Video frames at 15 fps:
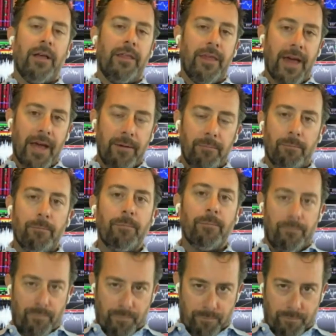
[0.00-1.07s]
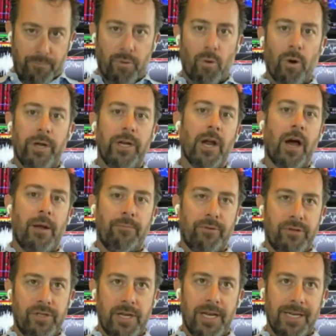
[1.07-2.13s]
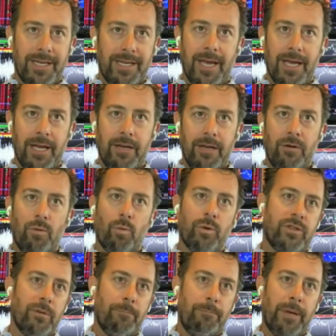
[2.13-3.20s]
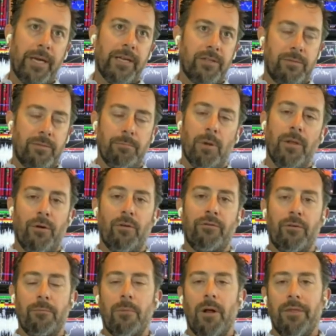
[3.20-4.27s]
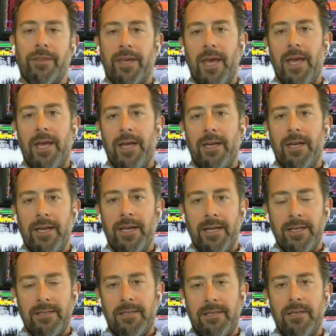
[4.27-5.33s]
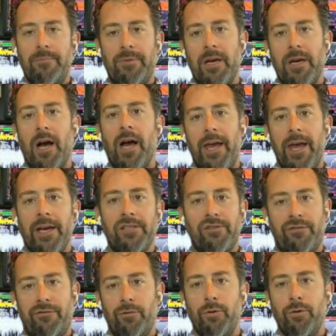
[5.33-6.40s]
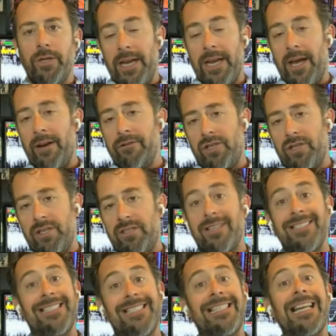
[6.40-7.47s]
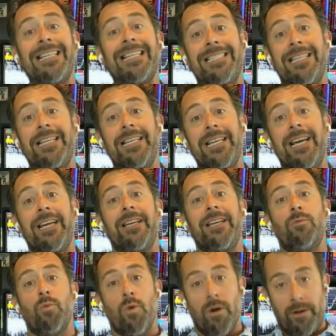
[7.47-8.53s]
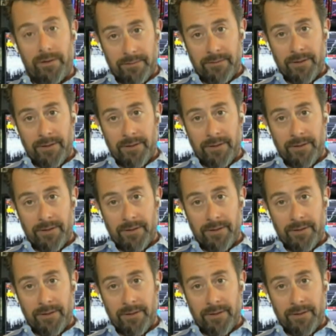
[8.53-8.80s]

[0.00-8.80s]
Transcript: That 0.9% gain was the biggest month over month gain in CPI ex food and energy since 1981,